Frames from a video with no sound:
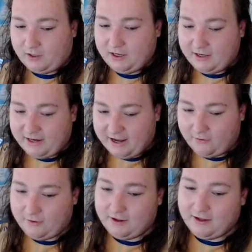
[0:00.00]
Now,
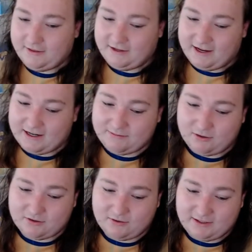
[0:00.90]
the
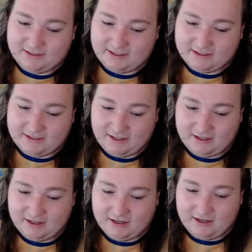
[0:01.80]
Xbox 360
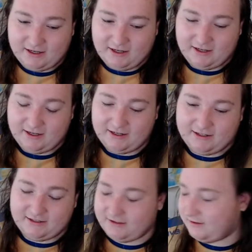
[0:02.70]

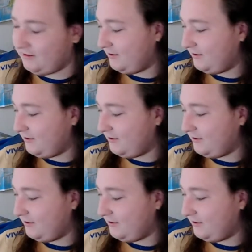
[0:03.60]
is